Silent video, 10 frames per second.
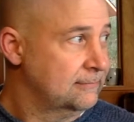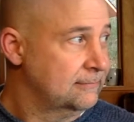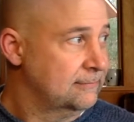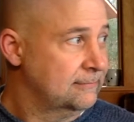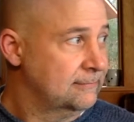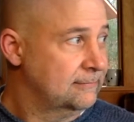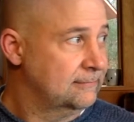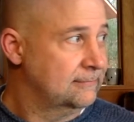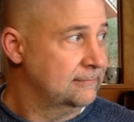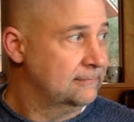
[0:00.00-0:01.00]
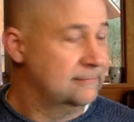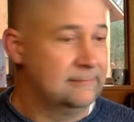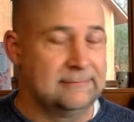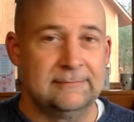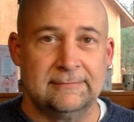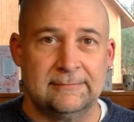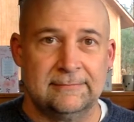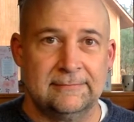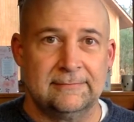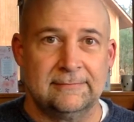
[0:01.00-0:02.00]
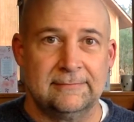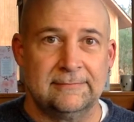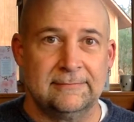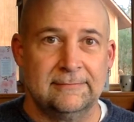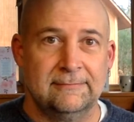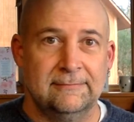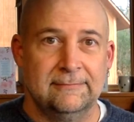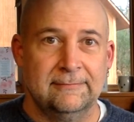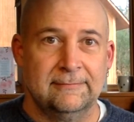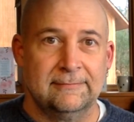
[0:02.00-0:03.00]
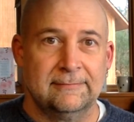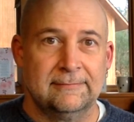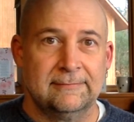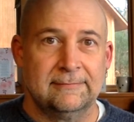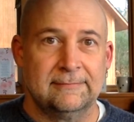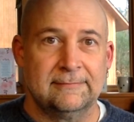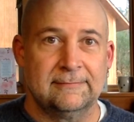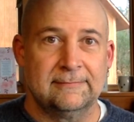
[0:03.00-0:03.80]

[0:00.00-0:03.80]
(not speaking)